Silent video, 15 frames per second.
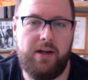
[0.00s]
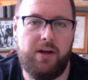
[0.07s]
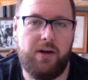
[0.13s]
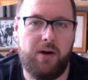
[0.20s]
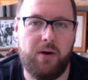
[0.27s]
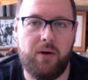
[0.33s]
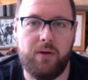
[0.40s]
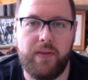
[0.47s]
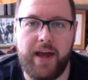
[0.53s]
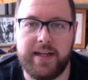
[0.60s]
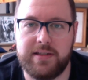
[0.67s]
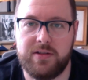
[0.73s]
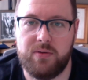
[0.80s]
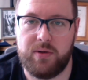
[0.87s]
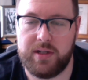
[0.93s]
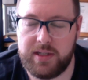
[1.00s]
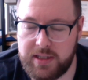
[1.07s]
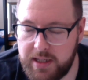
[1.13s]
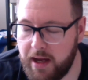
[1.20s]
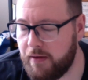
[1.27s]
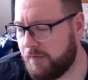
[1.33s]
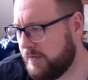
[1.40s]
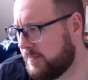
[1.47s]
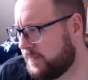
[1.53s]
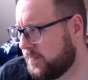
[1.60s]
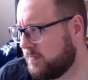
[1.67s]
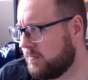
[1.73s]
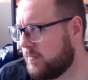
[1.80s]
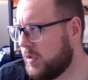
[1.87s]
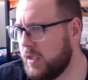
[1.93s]
all that sort of stuff.
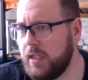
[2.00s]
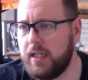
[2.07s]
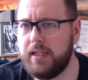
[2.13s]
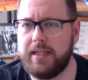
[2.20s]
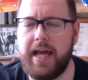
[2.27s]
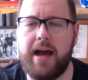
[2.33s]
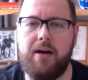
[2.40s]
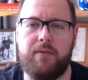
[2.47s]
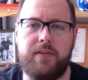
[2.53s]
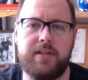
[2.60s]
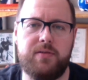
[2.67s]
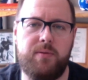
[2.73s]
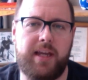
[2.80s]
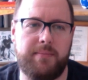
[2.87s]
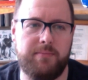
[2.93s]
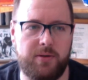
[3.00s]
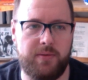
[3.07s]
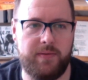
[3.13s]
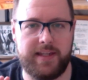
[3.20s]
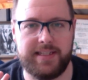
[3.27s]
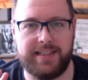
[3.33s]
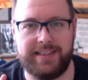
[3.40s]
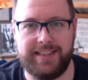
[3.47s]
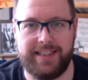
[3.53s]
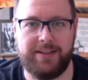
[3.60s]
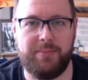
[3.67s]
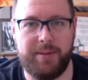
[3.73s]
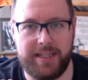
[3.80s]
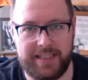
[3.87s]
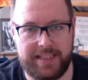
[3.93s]
Now, this week I'm doing things a little
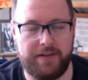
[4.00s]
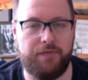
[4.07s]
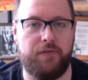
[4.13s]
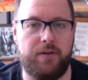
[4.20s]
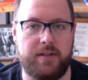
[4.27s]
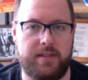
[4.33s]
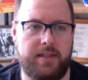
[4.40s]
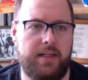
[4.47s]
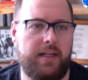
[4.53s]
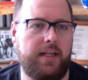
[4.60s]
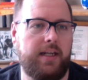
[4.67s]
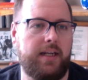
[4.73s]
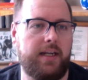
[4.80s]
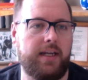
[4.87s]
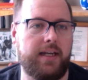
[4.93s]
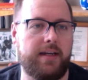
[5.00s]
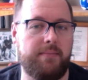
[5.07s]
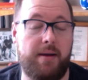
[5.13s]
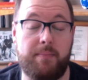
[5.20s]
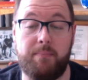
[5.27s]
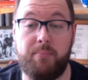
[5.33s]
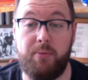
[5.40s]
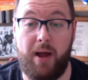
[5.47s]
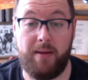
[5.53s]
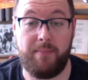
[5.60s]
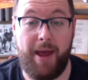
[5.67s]
bit different. I'm